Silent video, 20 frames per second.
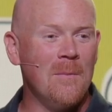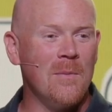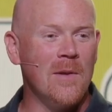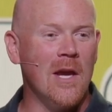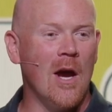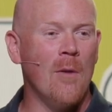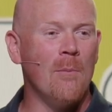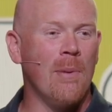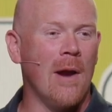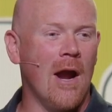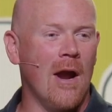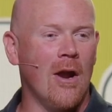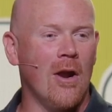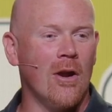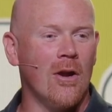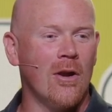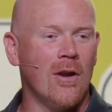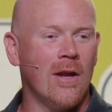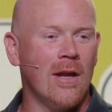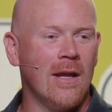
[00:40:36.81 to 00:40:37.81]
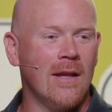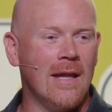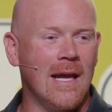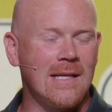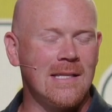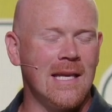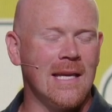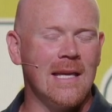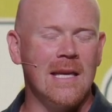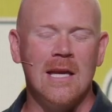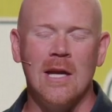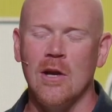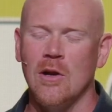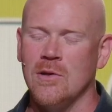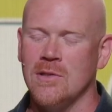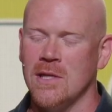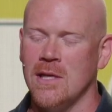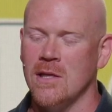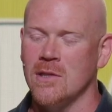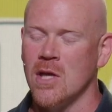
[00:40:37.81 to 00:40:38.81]
The umpire, next thing he
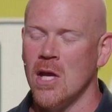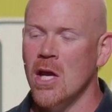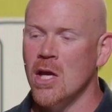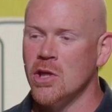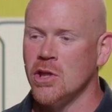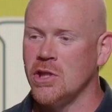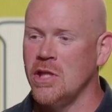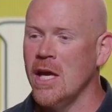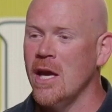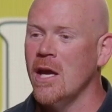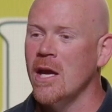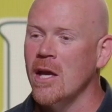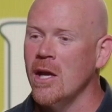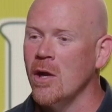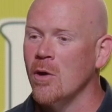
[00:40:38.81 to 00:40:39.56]
hears is, strike